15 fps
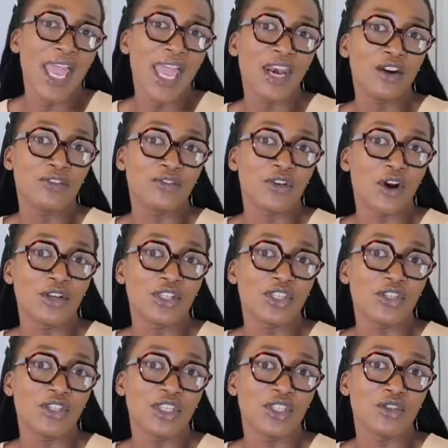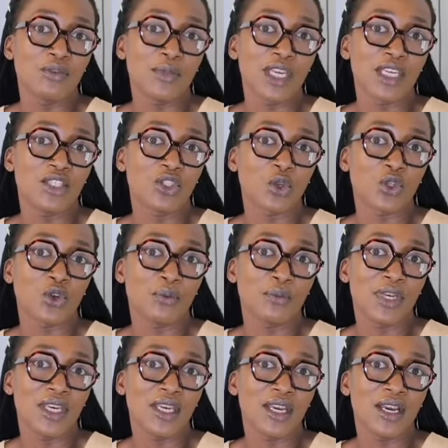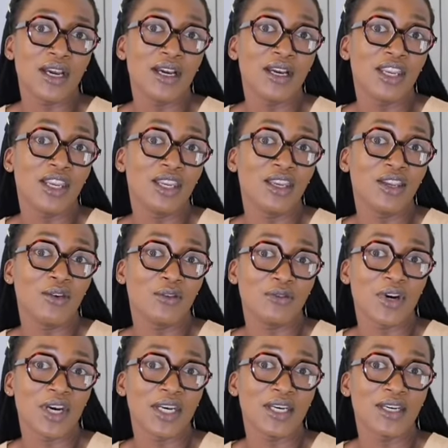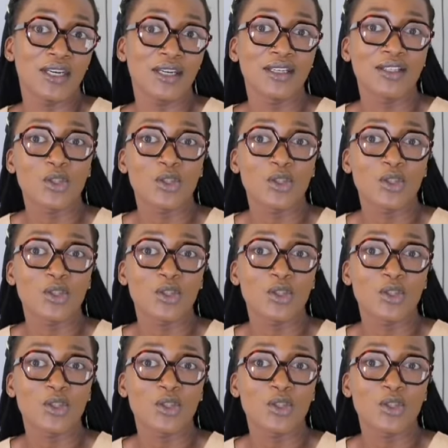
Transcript: And of course, you need to make social media your friend.